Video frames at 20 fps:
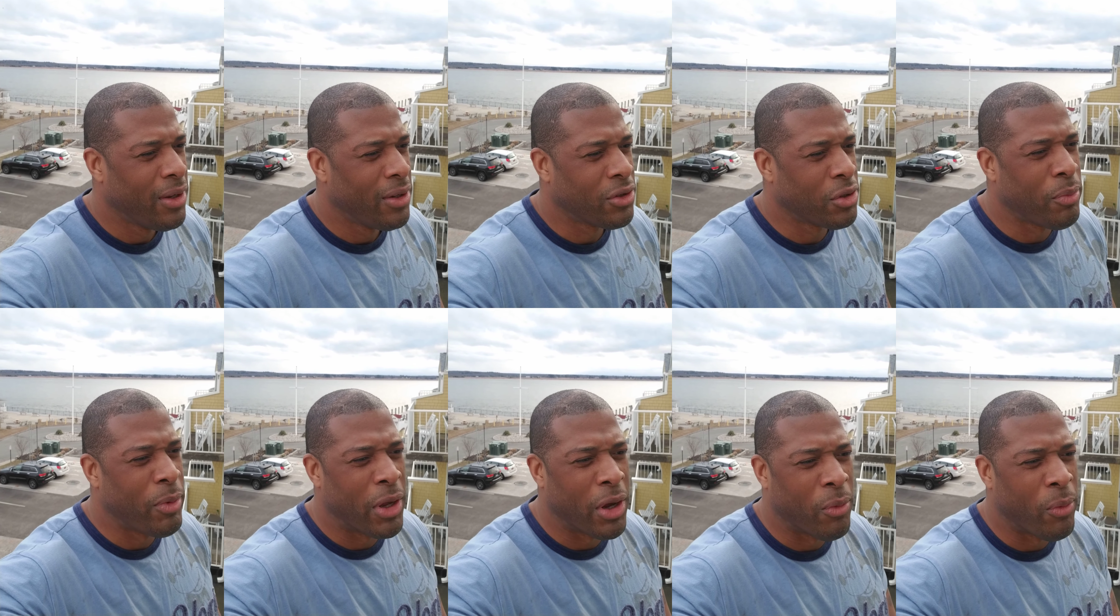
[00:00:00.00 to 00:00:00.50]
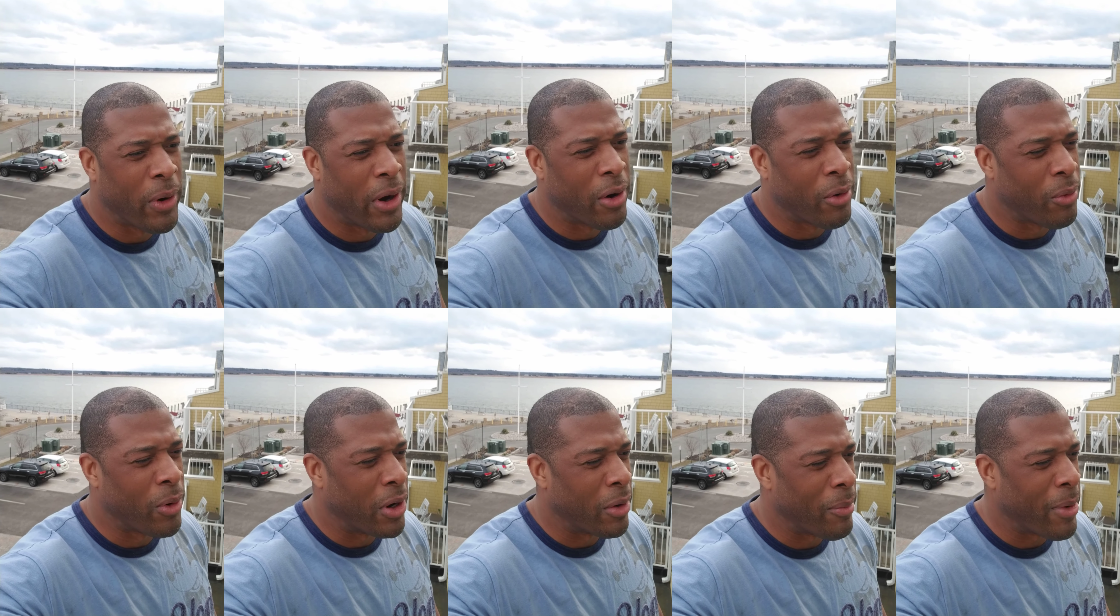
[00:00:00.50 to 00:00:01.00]
to be a
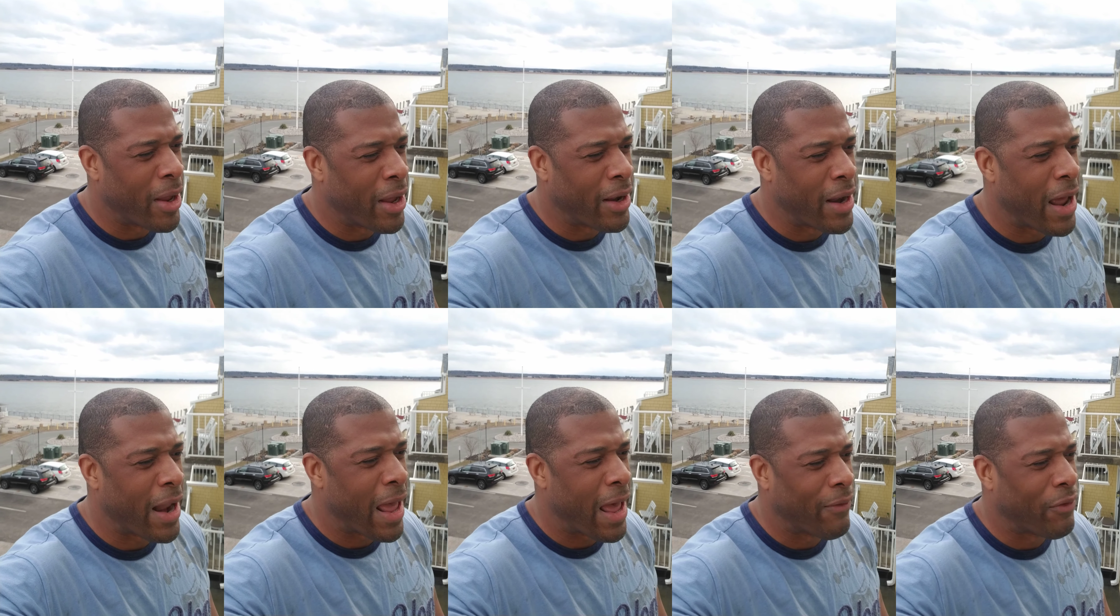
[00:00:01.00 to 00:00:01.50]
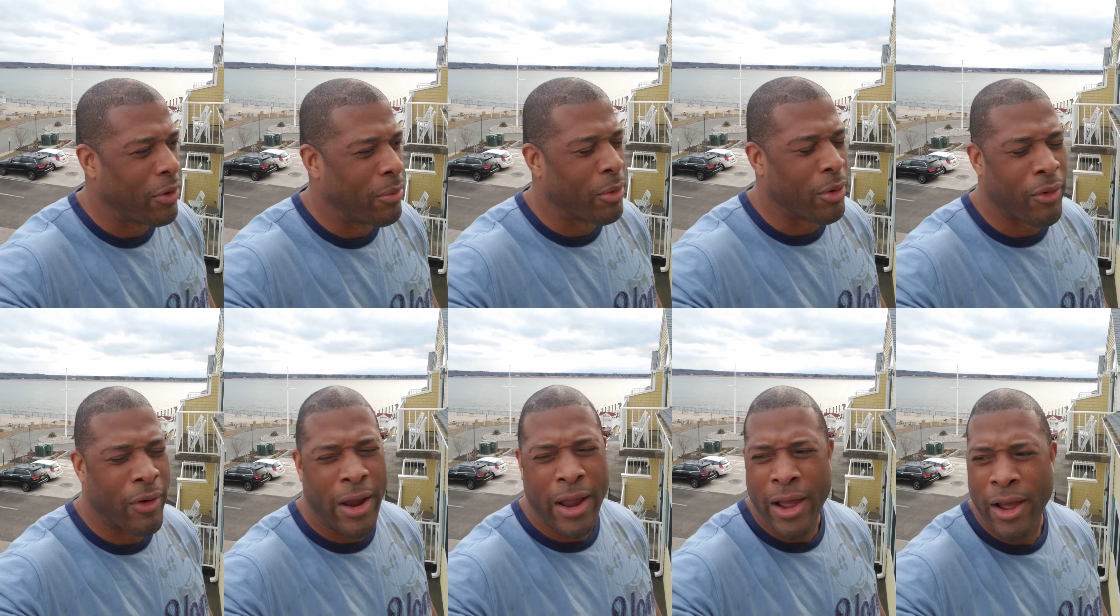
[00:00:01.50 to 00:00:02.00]
weird one, man, not having him
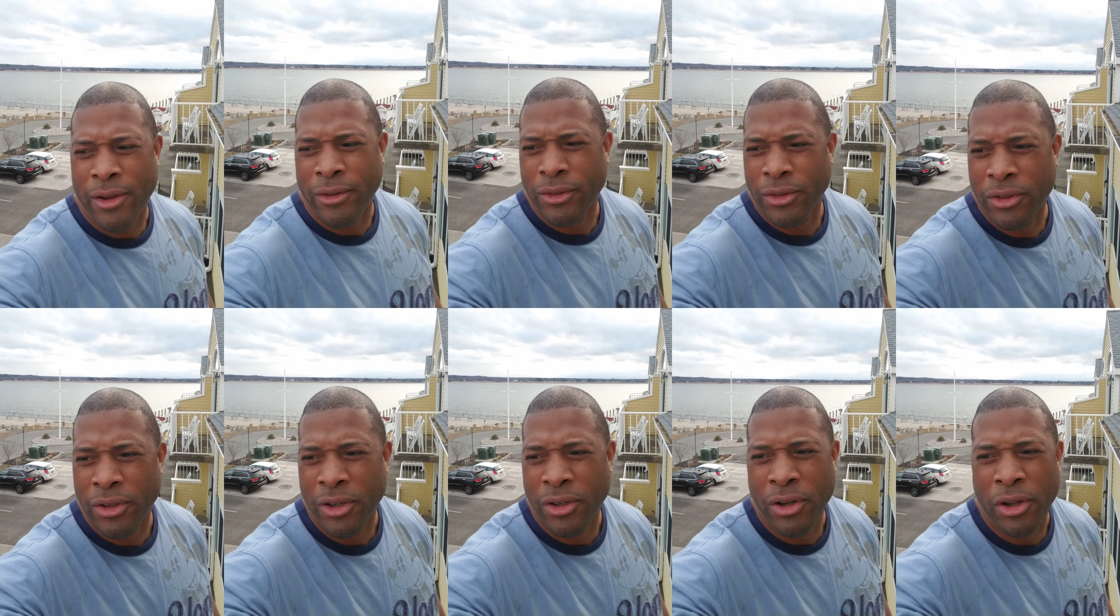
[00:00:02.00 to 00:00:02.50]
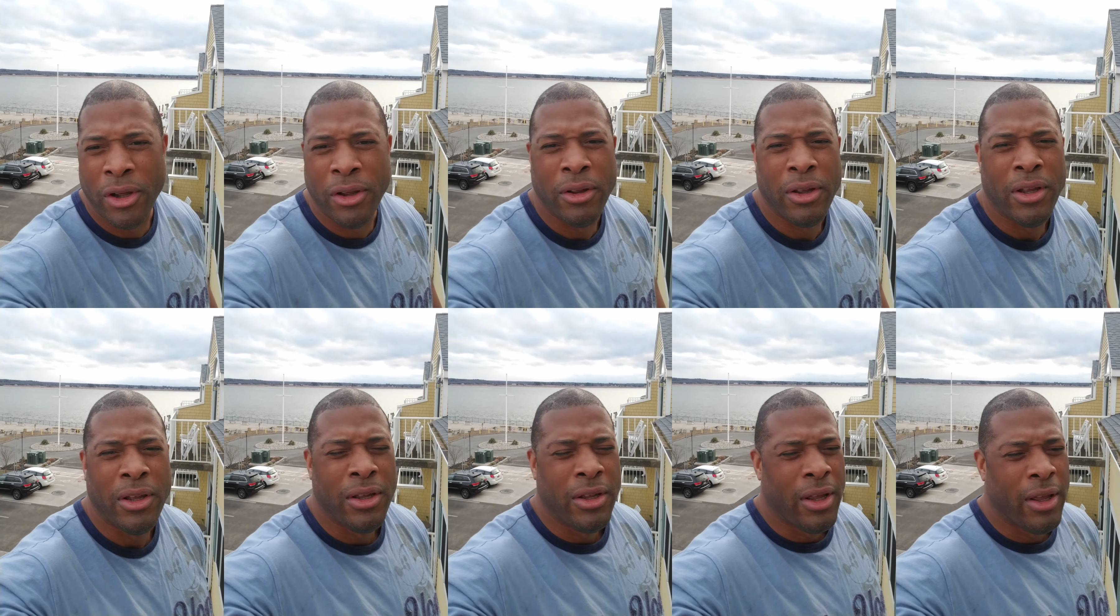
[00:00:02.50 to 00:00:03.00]
around. You know,
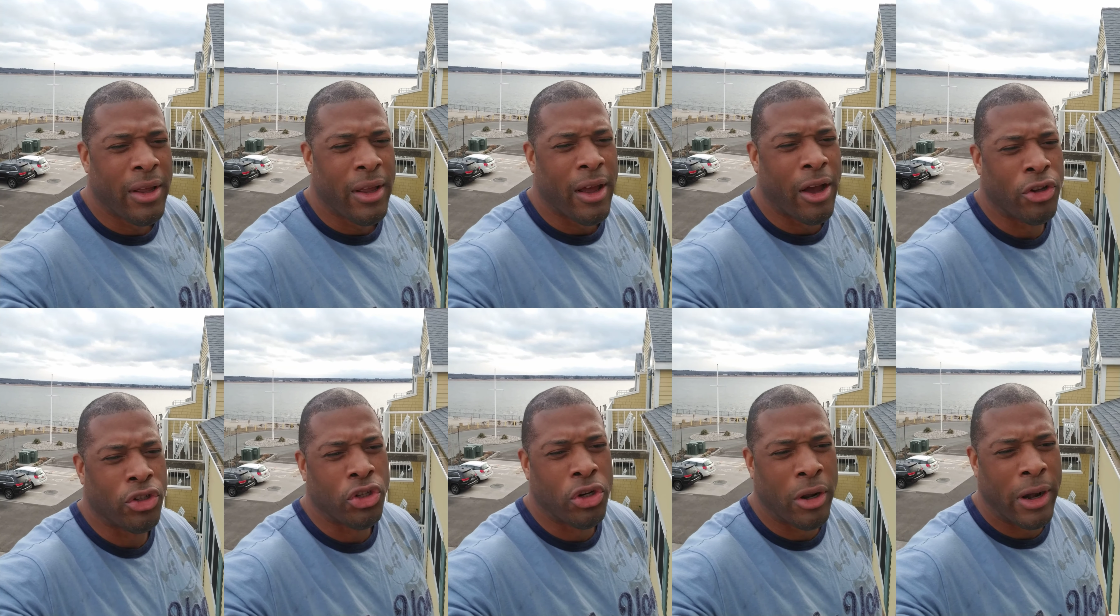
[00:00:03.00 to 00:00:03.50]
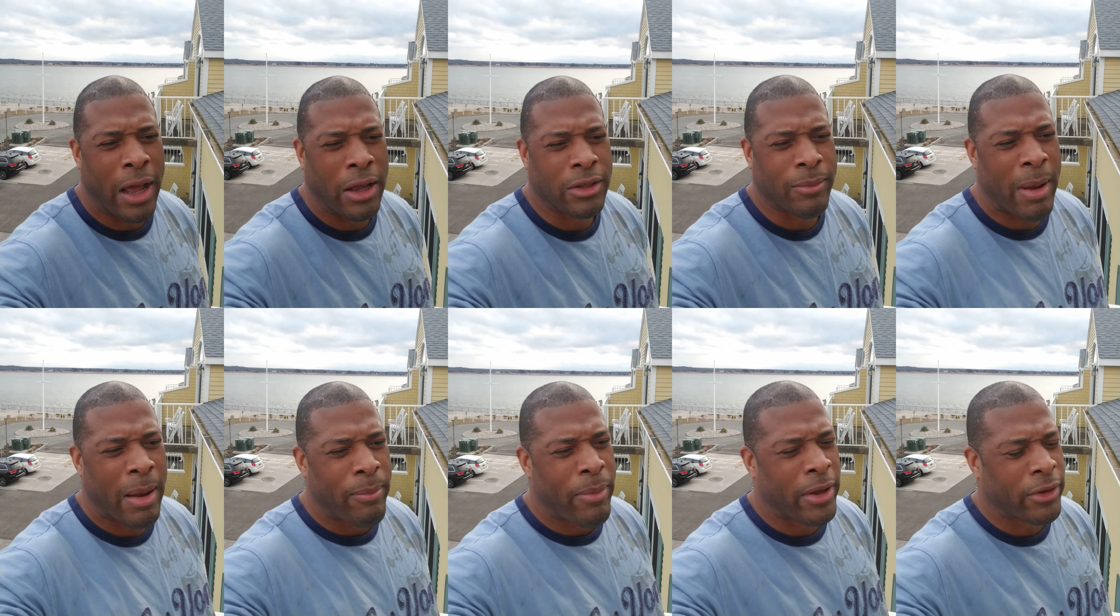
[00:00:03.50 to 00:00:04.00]
I oh, was, you know, that was
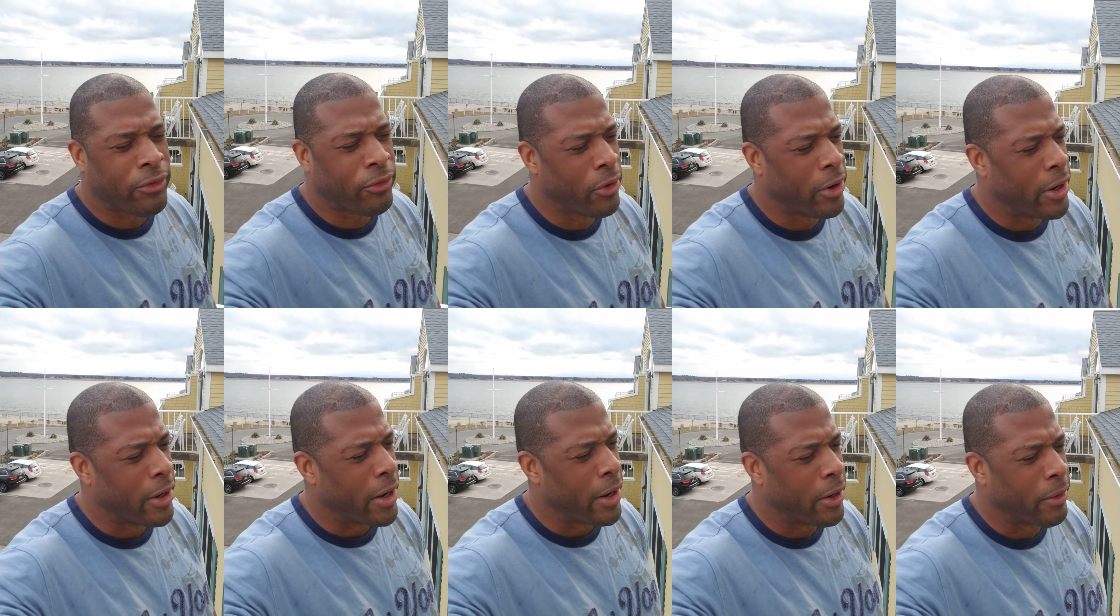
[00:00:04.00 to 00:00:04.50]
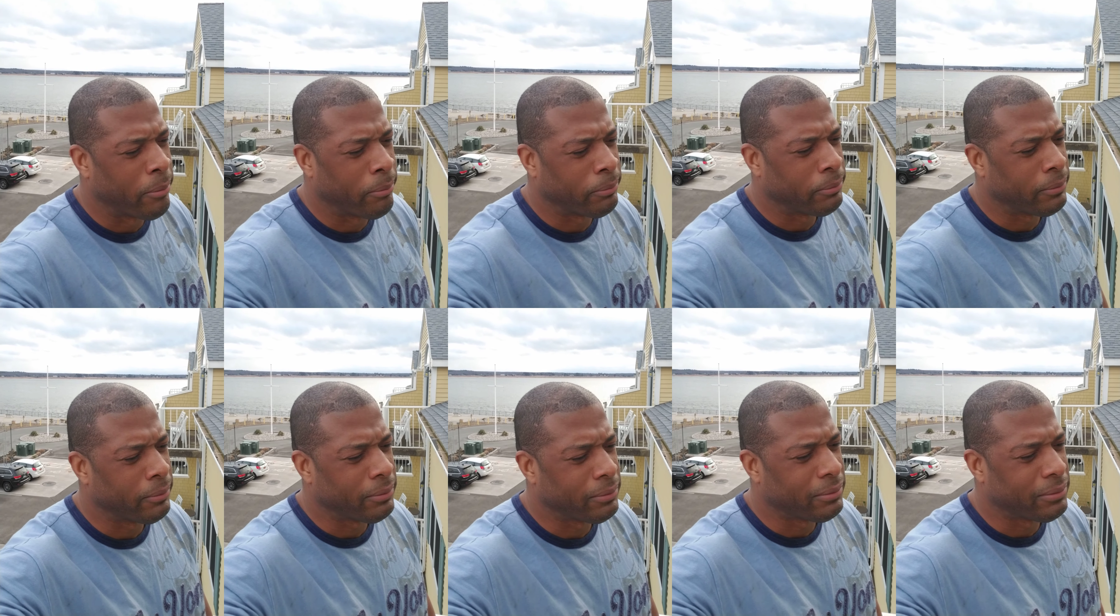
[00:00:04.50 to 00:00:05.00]
my best friend
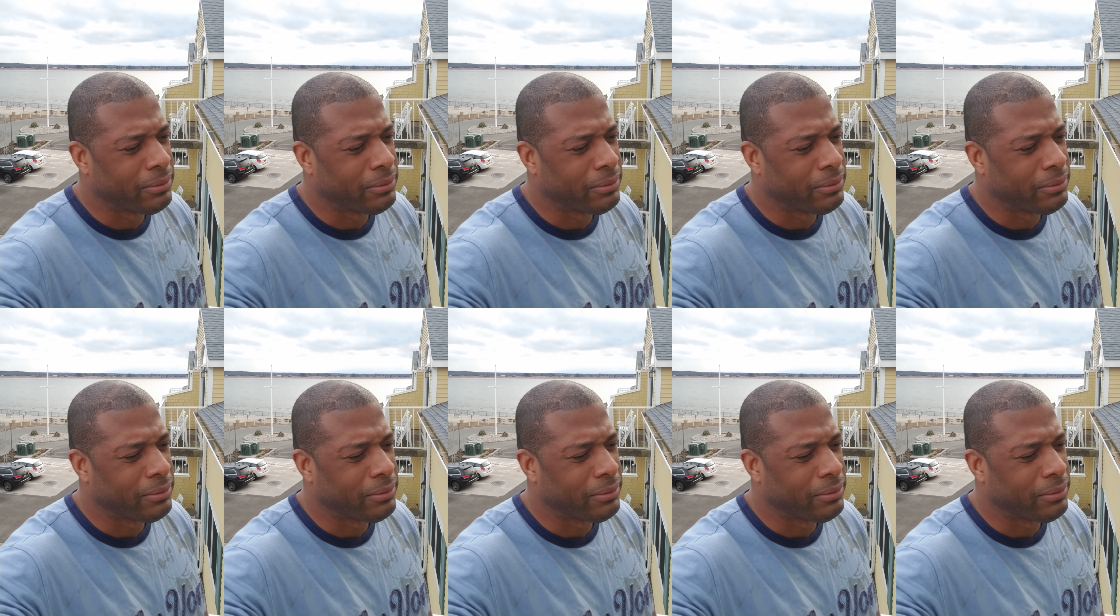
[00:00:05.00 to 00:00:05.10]
and